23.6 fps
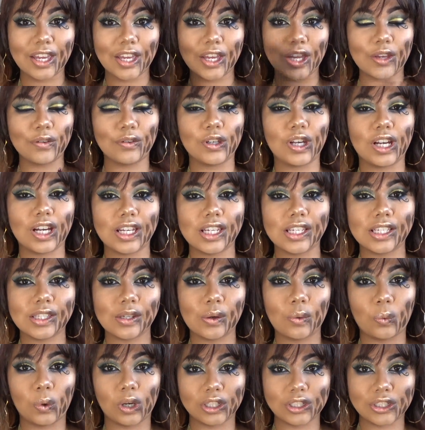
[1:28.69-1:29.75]
If you guys
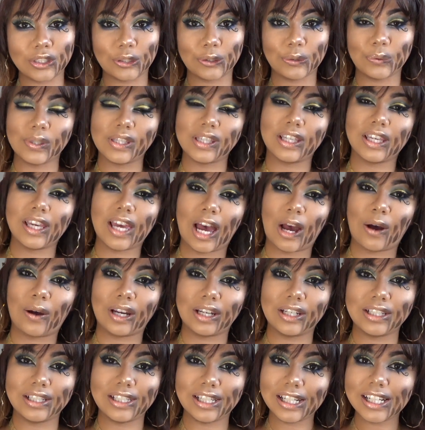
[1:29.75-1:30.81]
want to see how
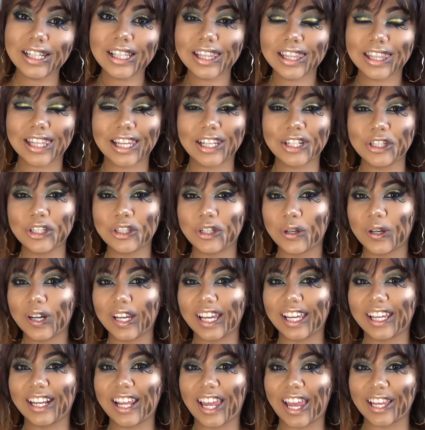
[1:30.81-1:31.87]
I did it, then go
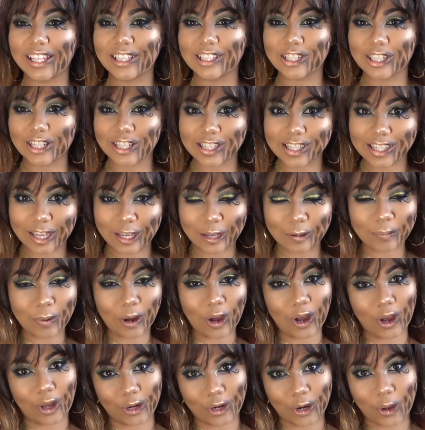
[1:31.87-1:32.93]
ahead and just keep
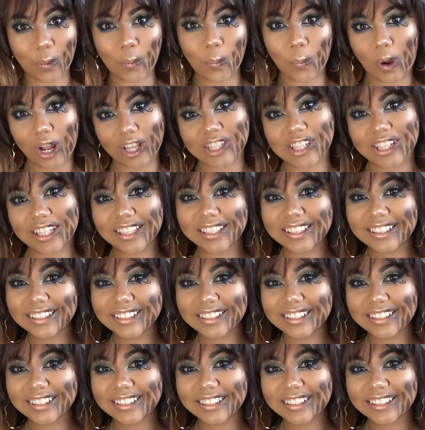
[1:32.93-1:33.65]
on watching.